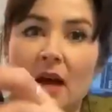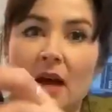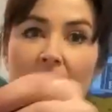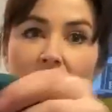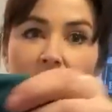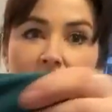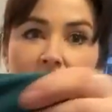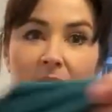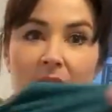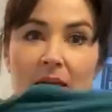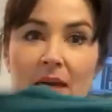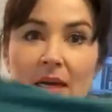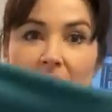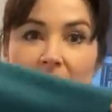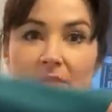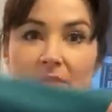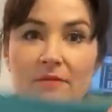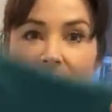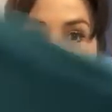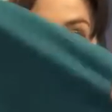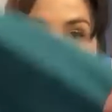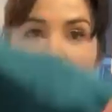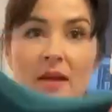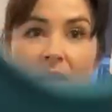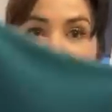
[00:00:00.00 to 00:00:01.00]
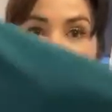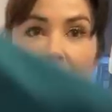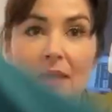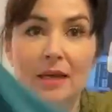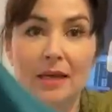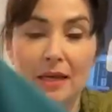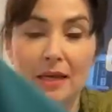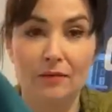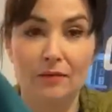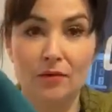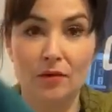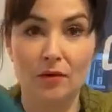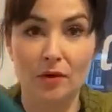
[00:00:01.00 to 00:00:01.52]
how I can kind of
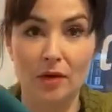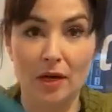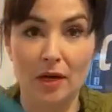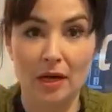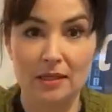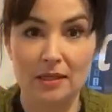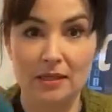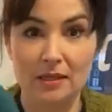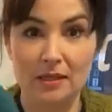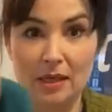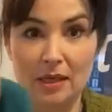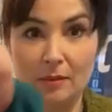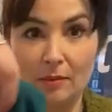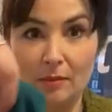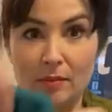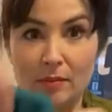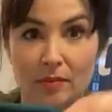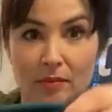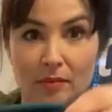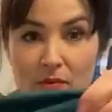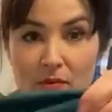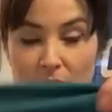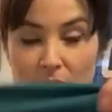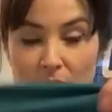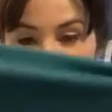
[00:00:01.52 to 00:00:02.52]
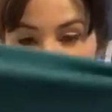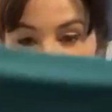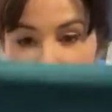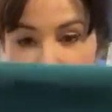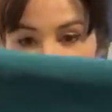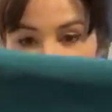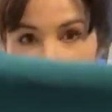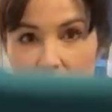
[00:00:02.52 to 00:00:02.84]
give you guys the sort of,